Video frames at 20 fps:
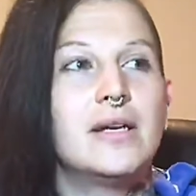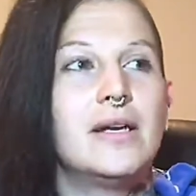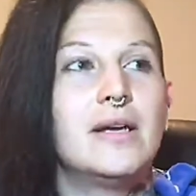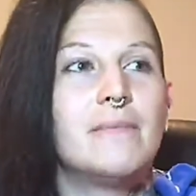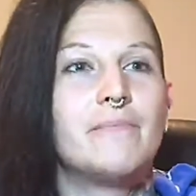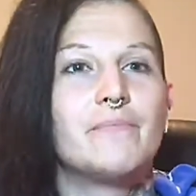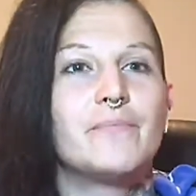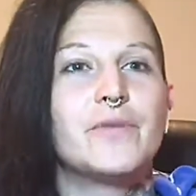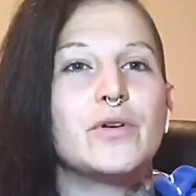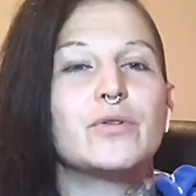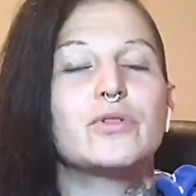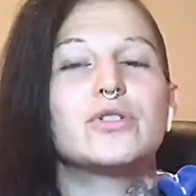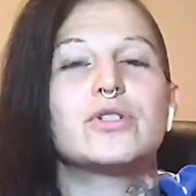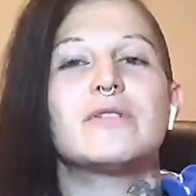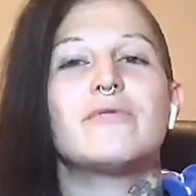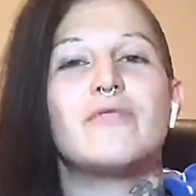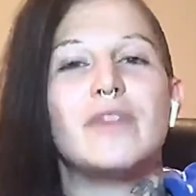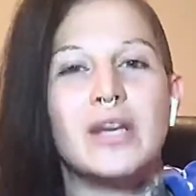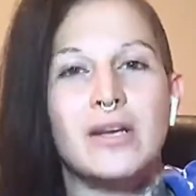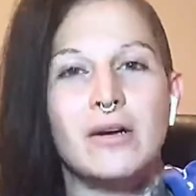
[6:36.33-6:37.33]
Just
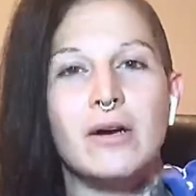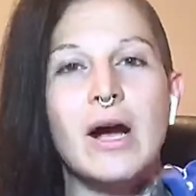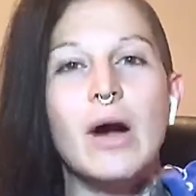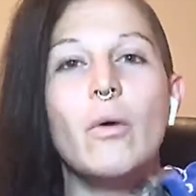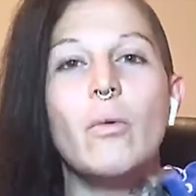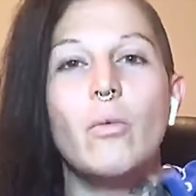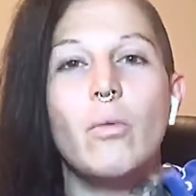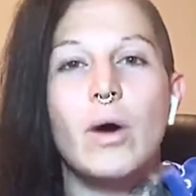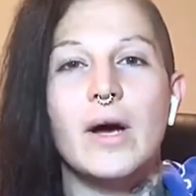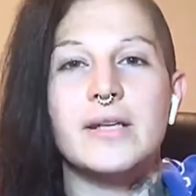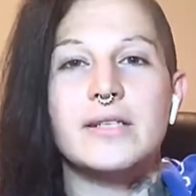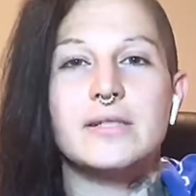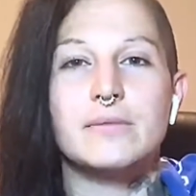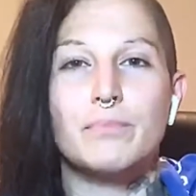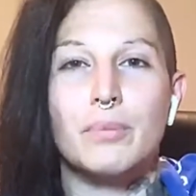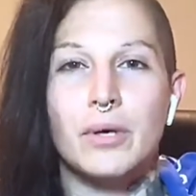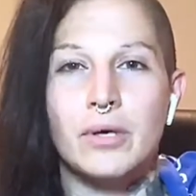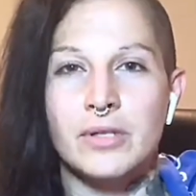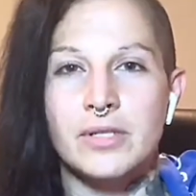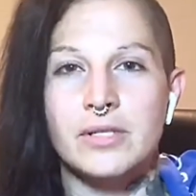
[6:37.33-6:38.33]
figure out what's
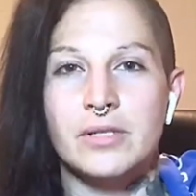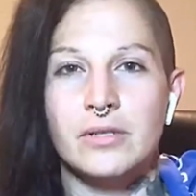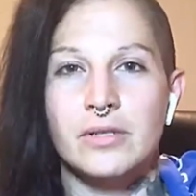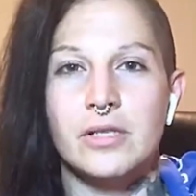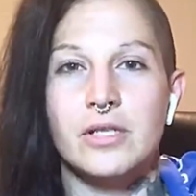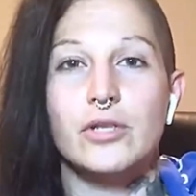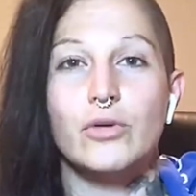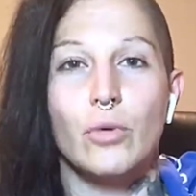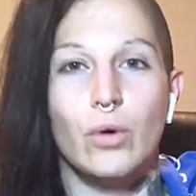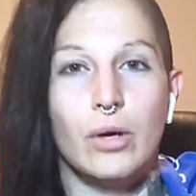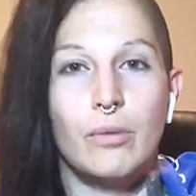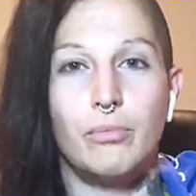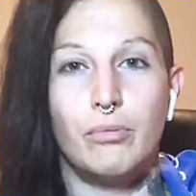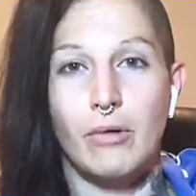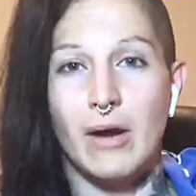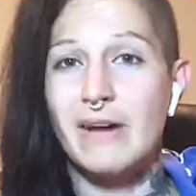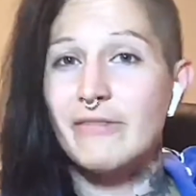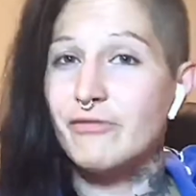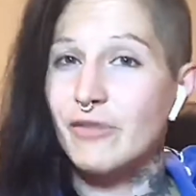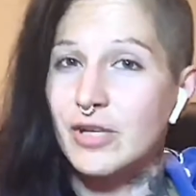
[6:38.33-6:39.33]
personally your
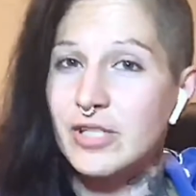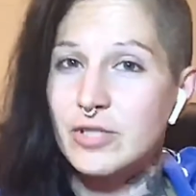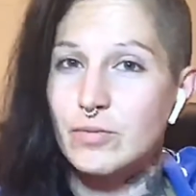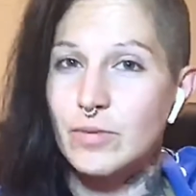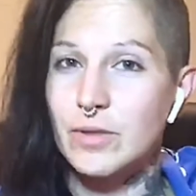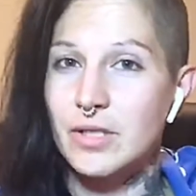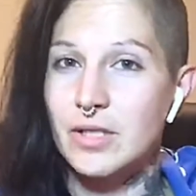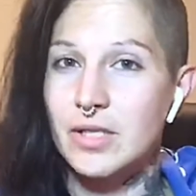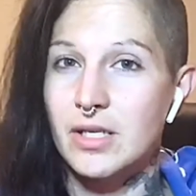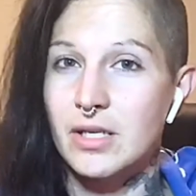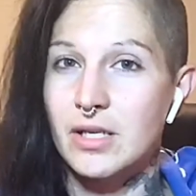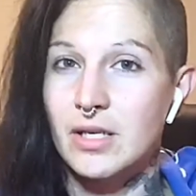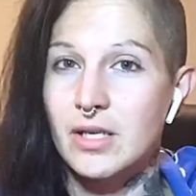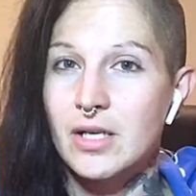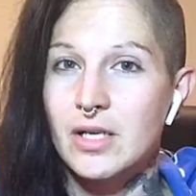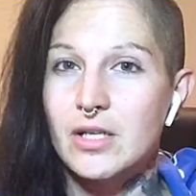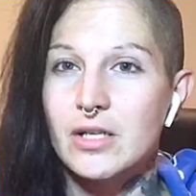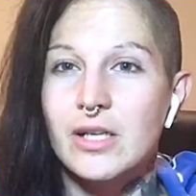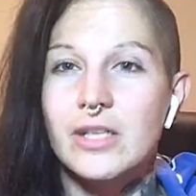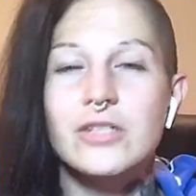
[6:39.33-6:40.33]
preference, really.
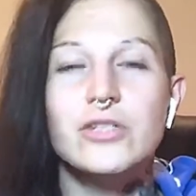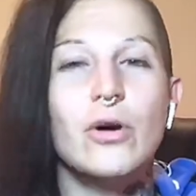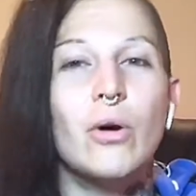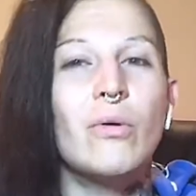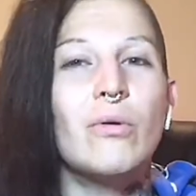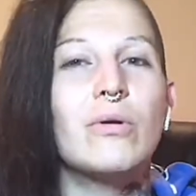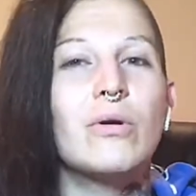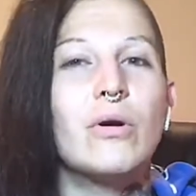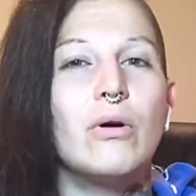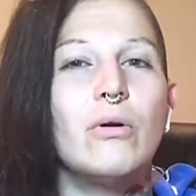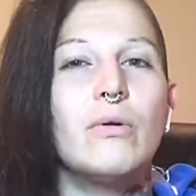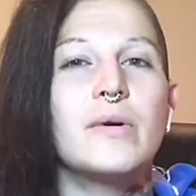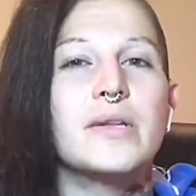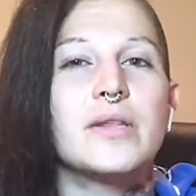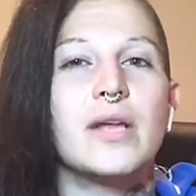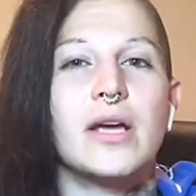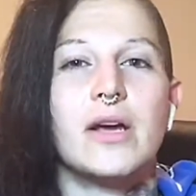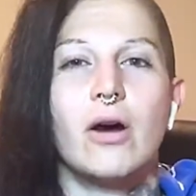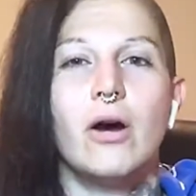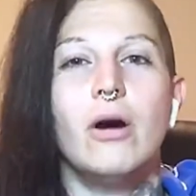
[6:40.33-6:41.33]
And don't go with
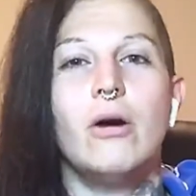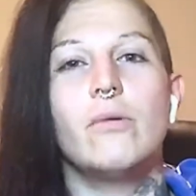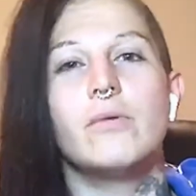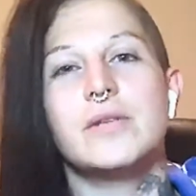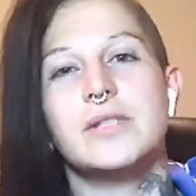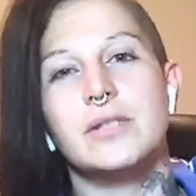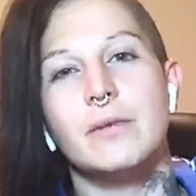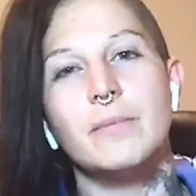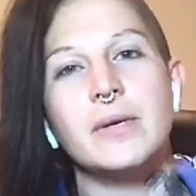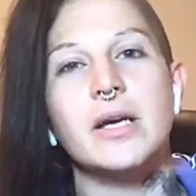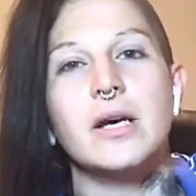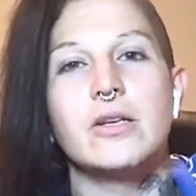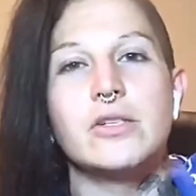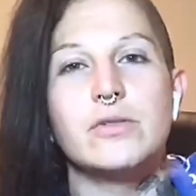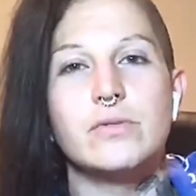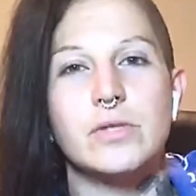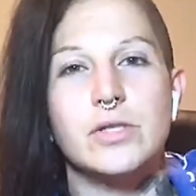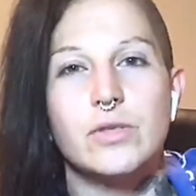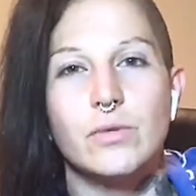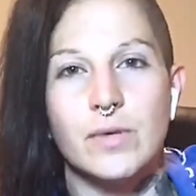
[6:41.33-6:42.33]
like, oh, well, somebody else
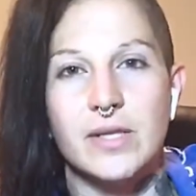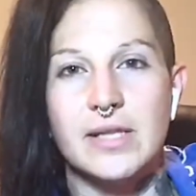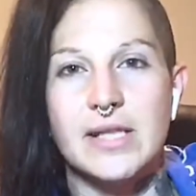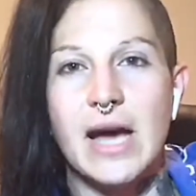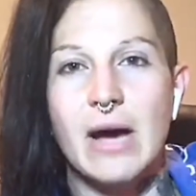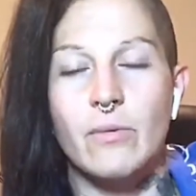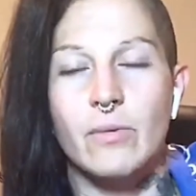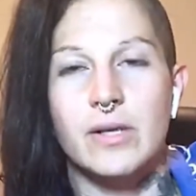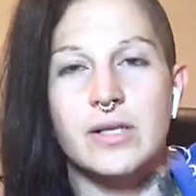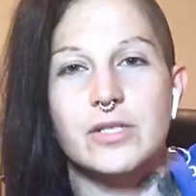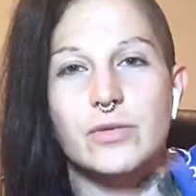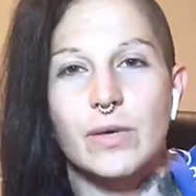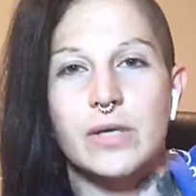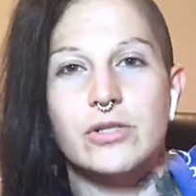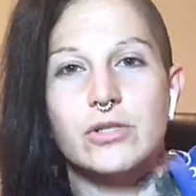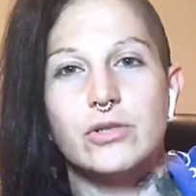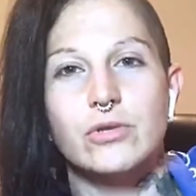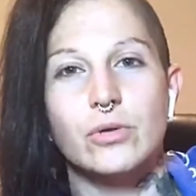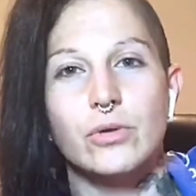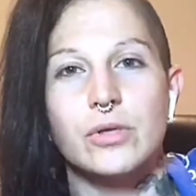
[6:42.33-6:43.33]
was doing that one, so I should
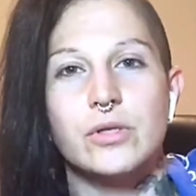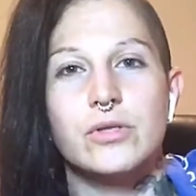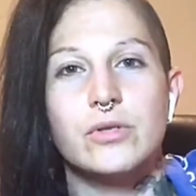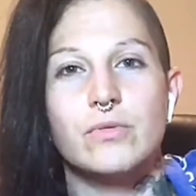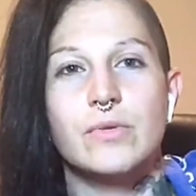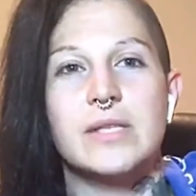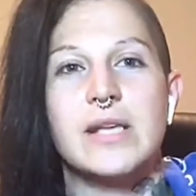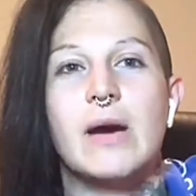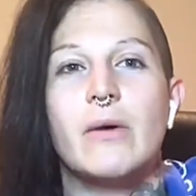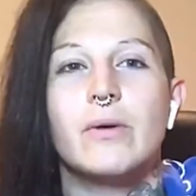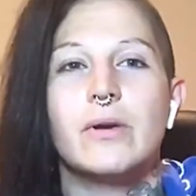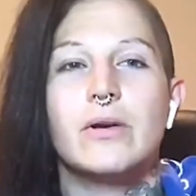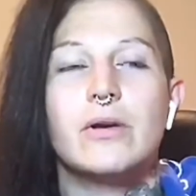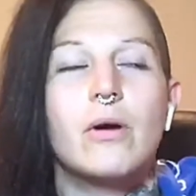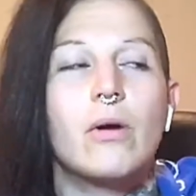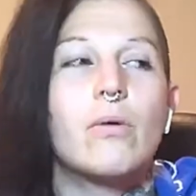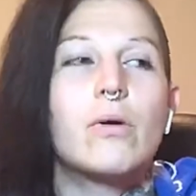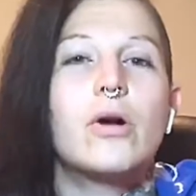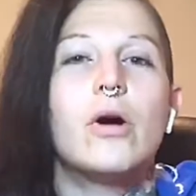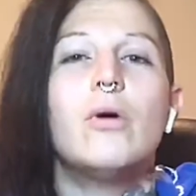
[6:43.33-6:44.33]
totally do with that one.
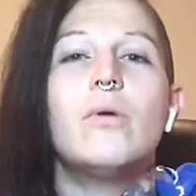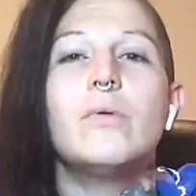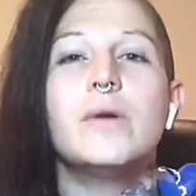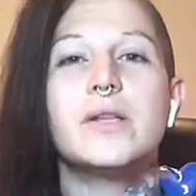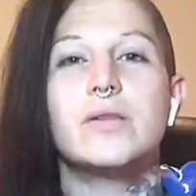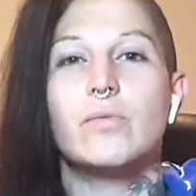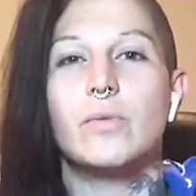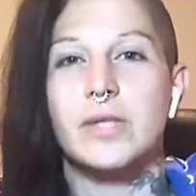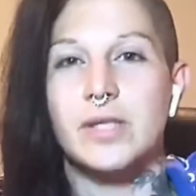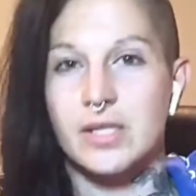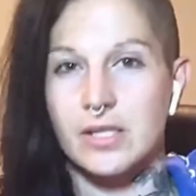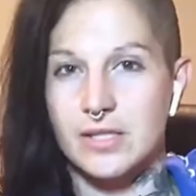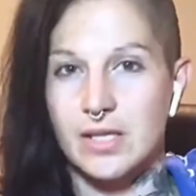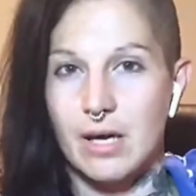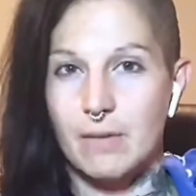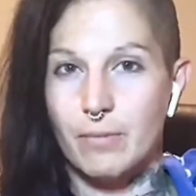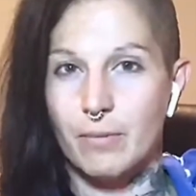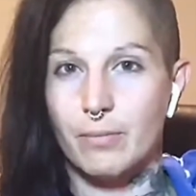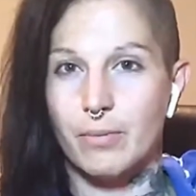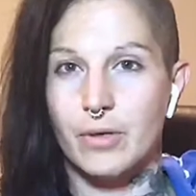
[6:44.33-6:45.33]
No, go with what the type
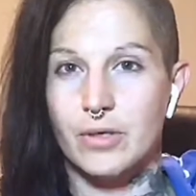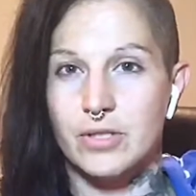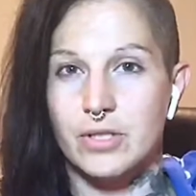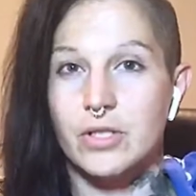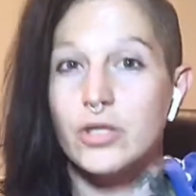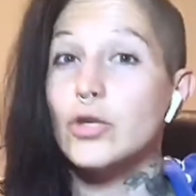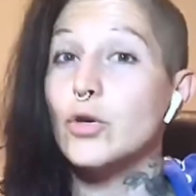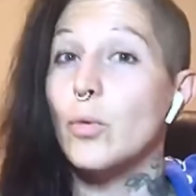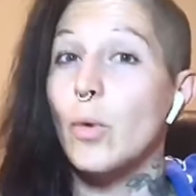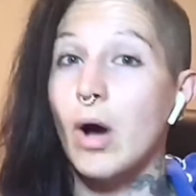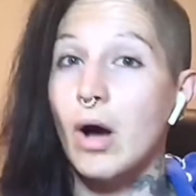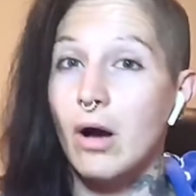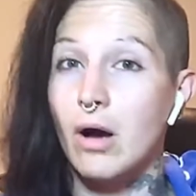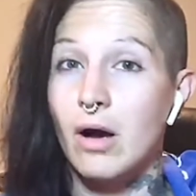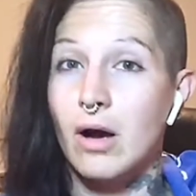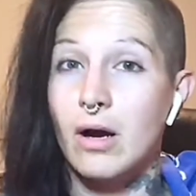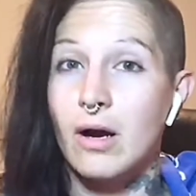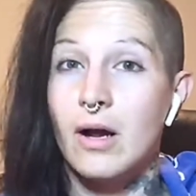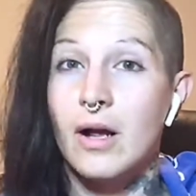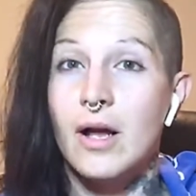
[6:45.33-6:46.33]
of person you
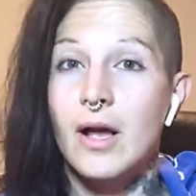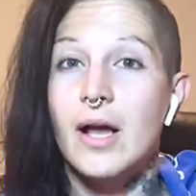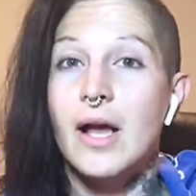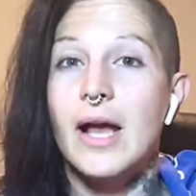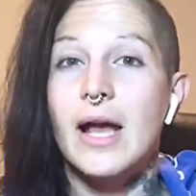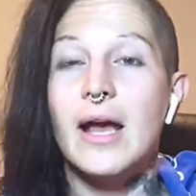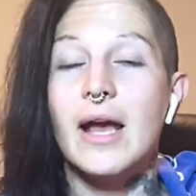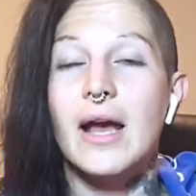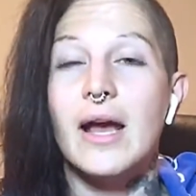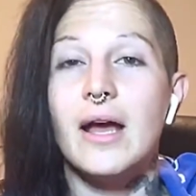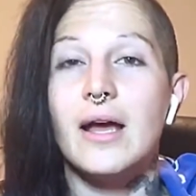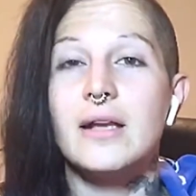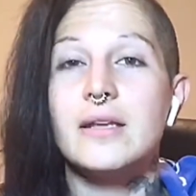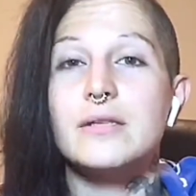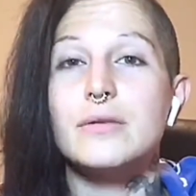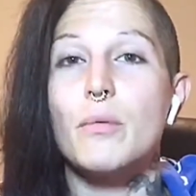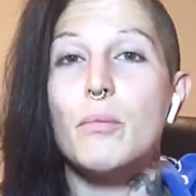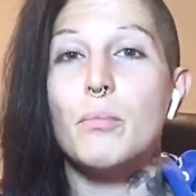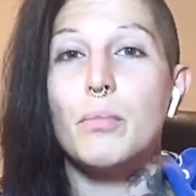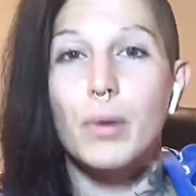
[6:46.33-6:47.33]
are and
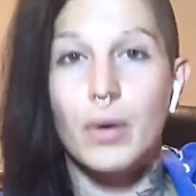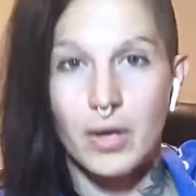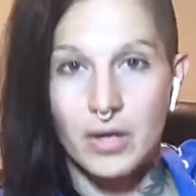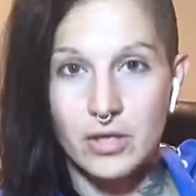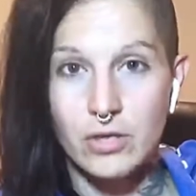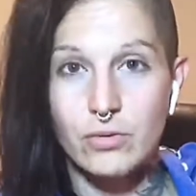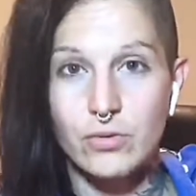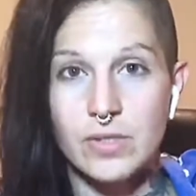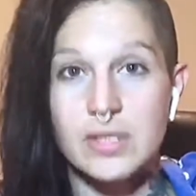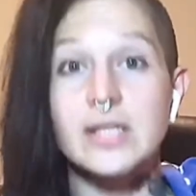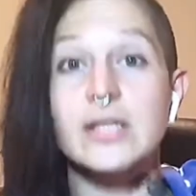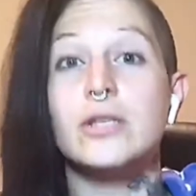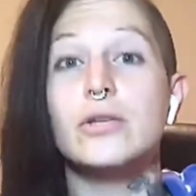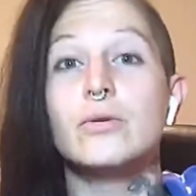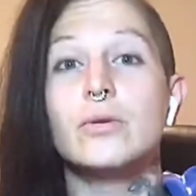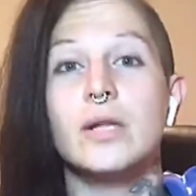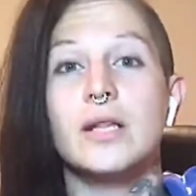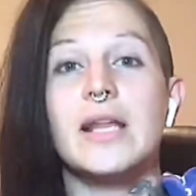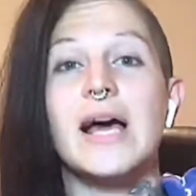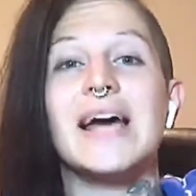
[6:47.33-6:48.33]

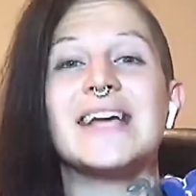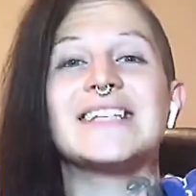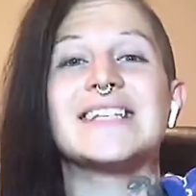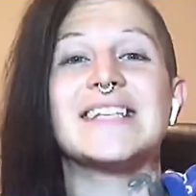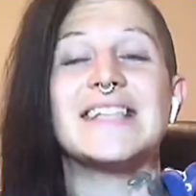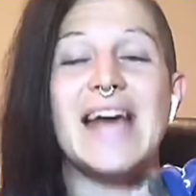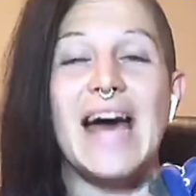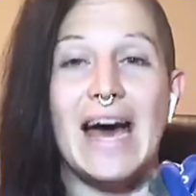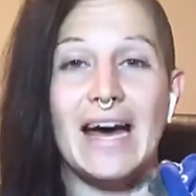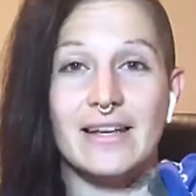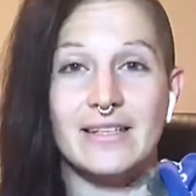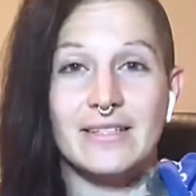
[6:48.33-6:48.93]
utilize that.